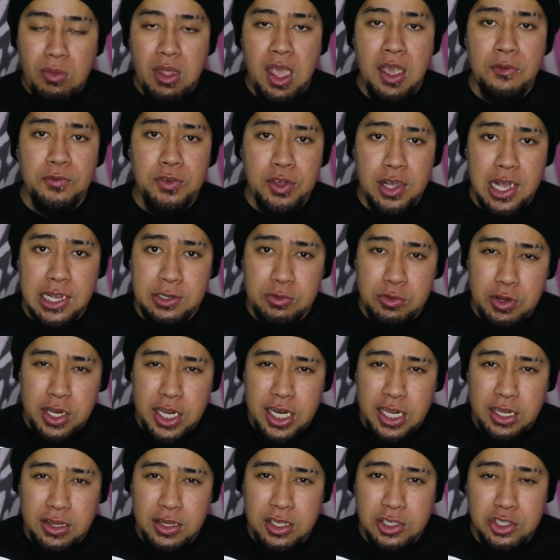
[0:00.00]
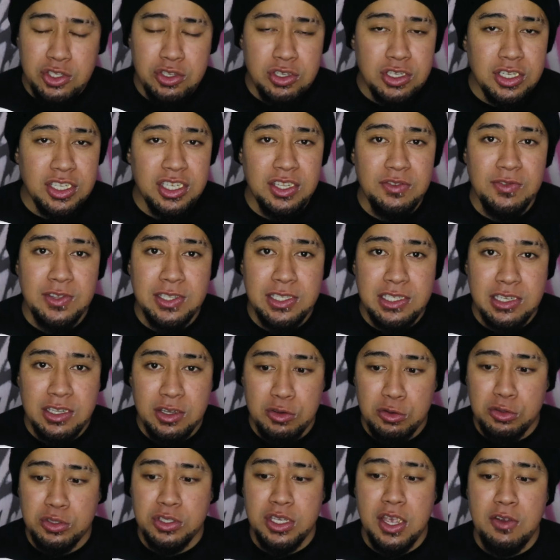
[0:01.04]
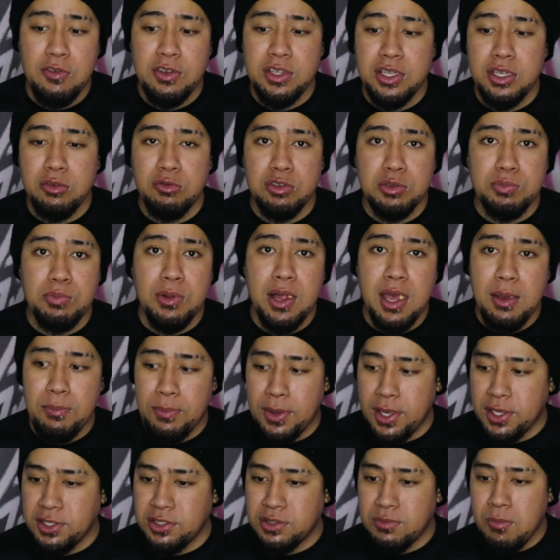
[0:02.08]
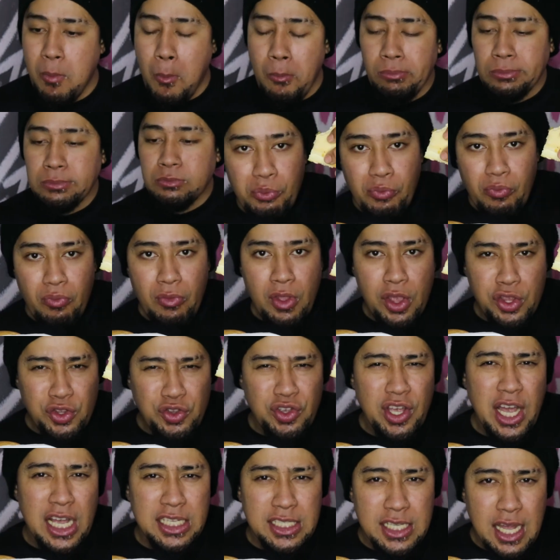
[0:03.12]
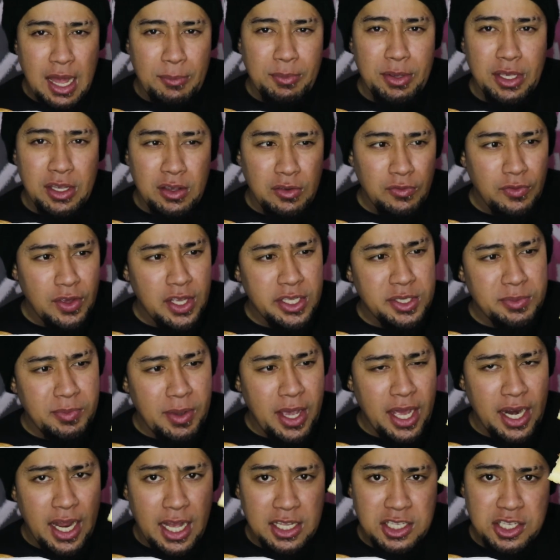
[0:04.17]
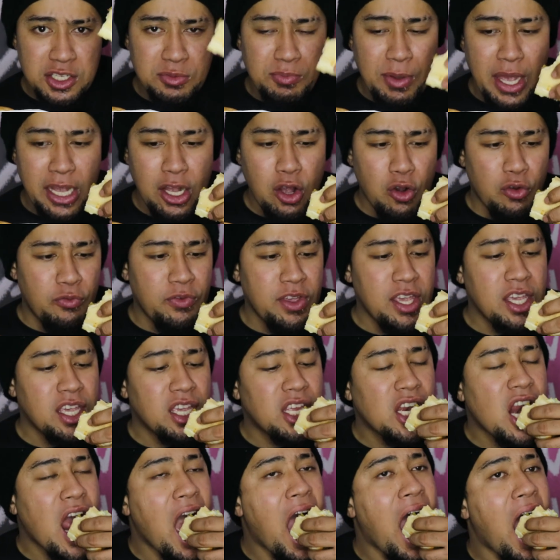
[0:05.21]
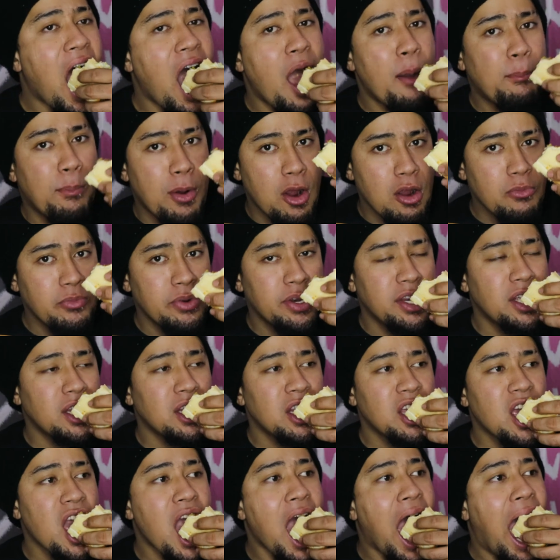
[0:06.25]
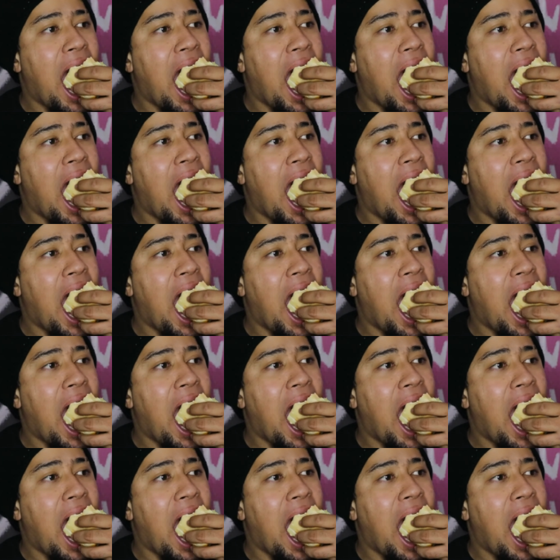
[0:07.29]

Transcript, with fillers: If you guys were eating this, you couldn't even tell it was everything was plant-based. You guys got me convinced, man. I just might go vegan permanently.